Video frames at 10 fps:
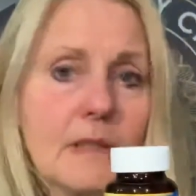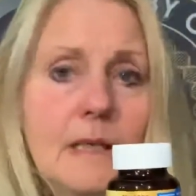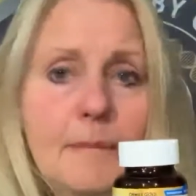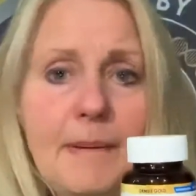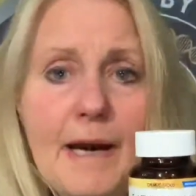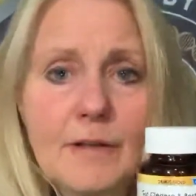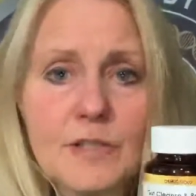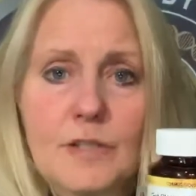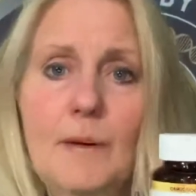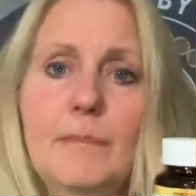a
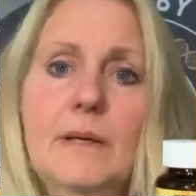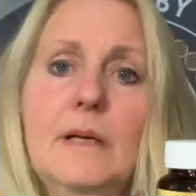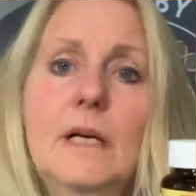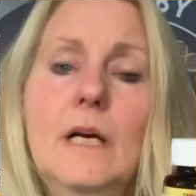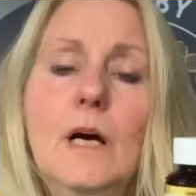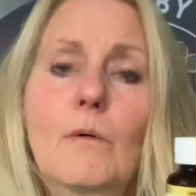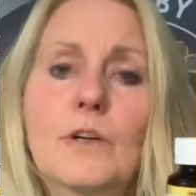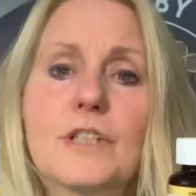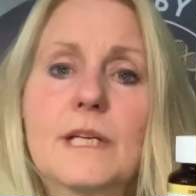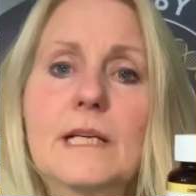Parastop,
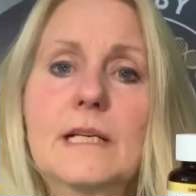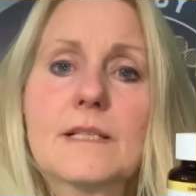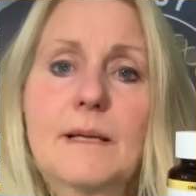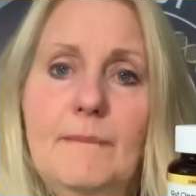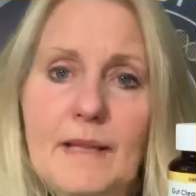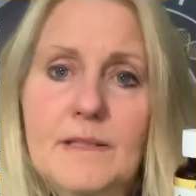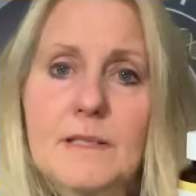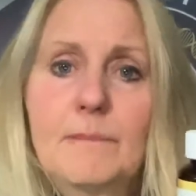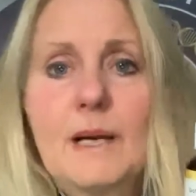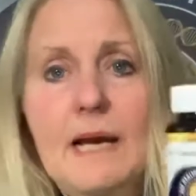which is a month's
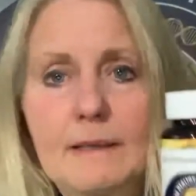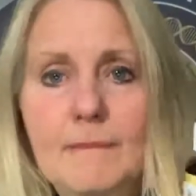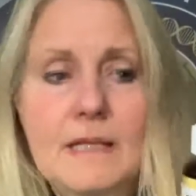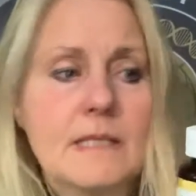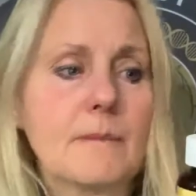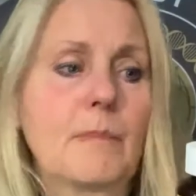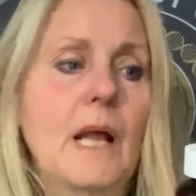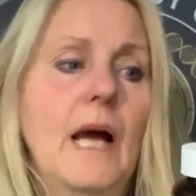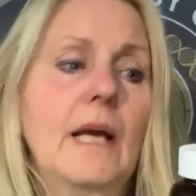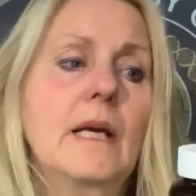supply and a month's
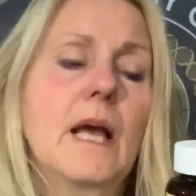supply,